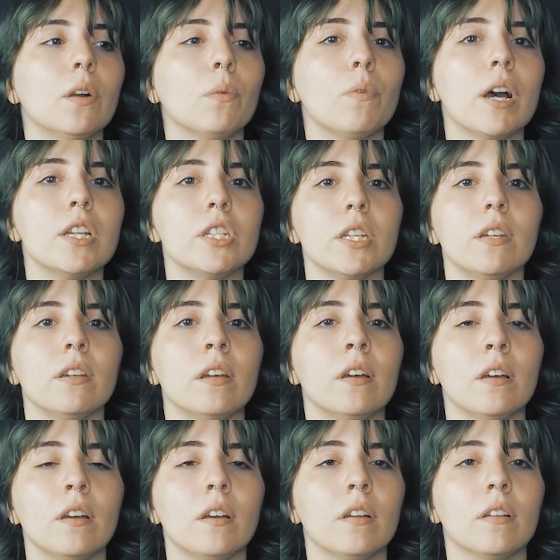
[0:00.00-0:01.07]
wedgie
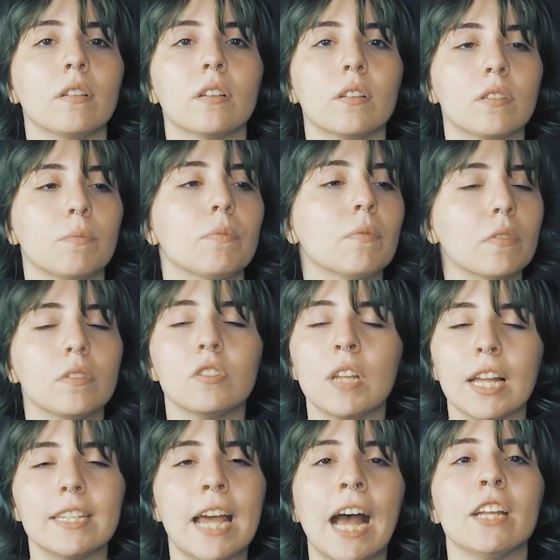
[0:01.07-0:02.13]

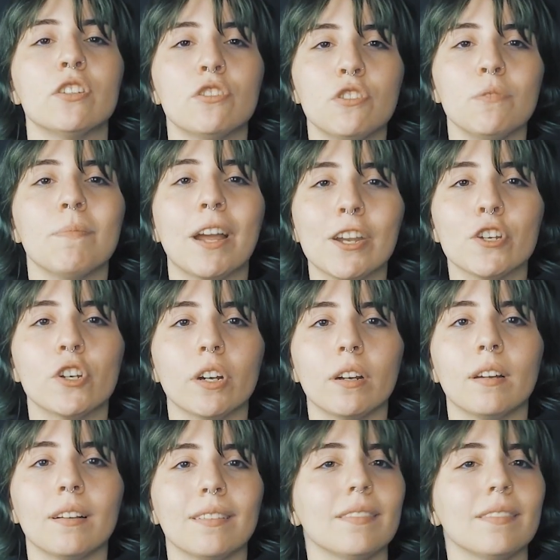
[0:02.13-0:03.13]
attached to my shirt.